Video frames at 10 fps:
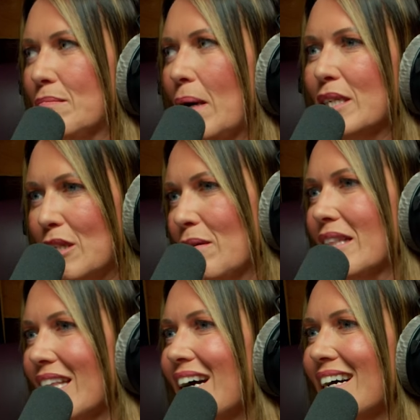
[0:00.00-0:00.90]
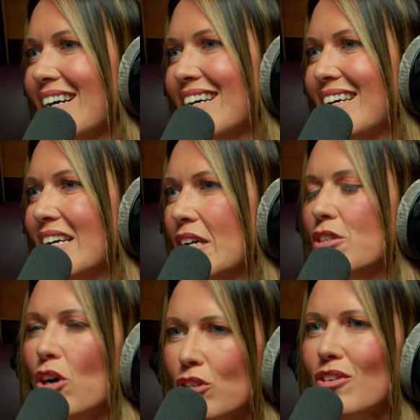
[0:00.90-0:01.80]
by doing that.
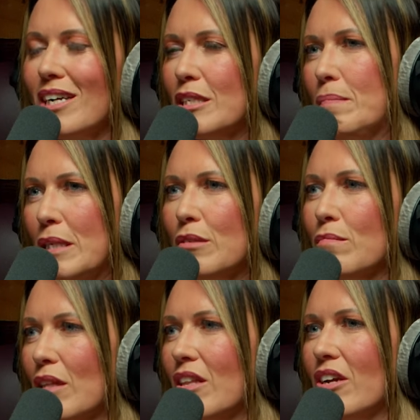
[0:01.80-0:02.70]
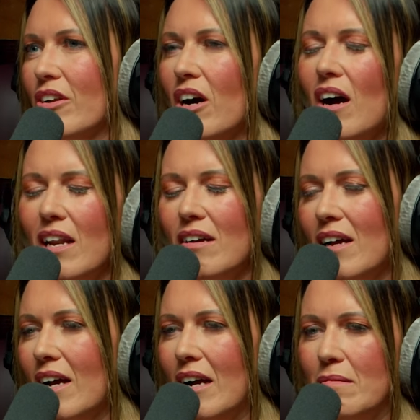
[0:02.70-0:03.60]
Not trying to be something that you're not.
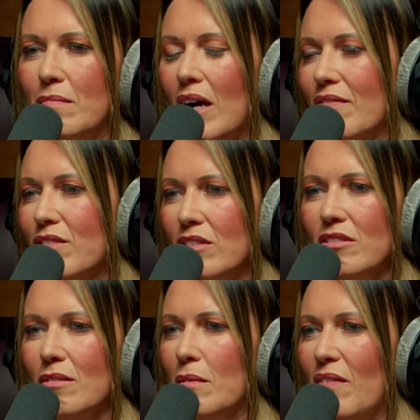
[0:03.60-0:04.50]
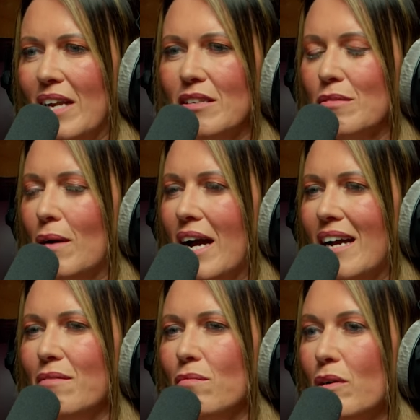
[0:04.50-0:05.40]
And I've done some events
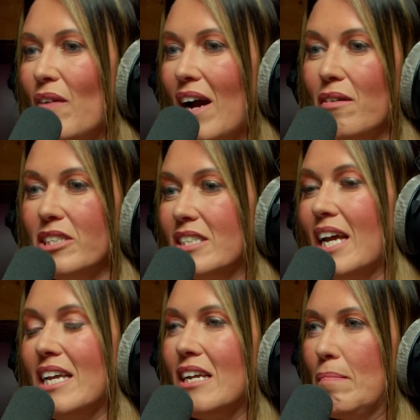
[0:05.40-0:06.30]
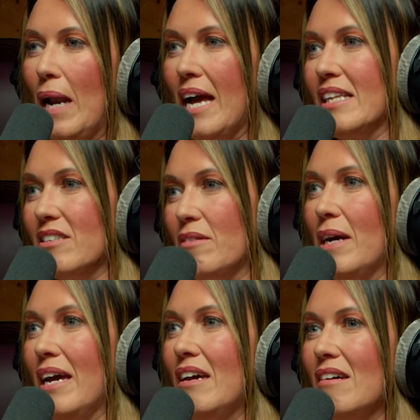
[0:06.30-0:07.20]
where we've had to take a player to
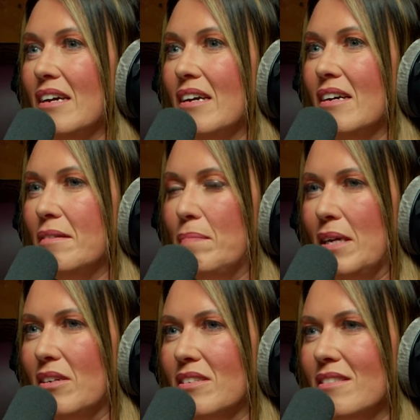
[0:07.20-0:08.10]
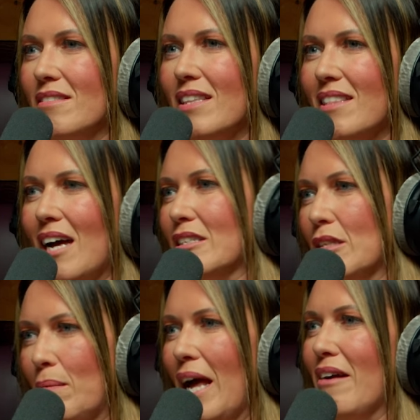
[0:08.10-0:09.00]
it because that's
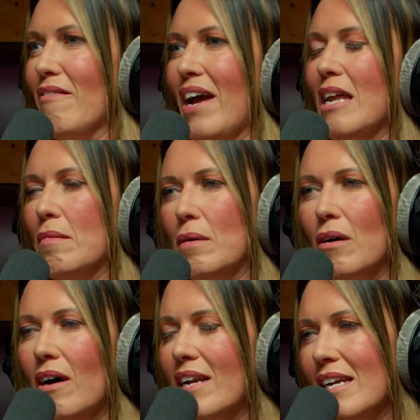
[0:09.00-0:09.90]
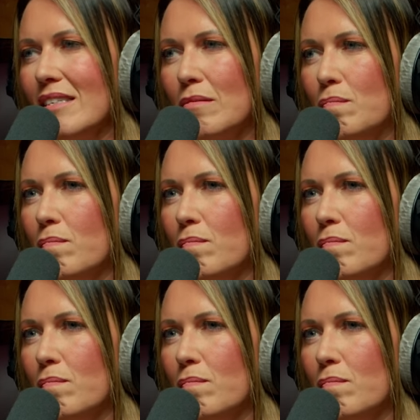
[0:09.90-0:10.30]
the player available, and it's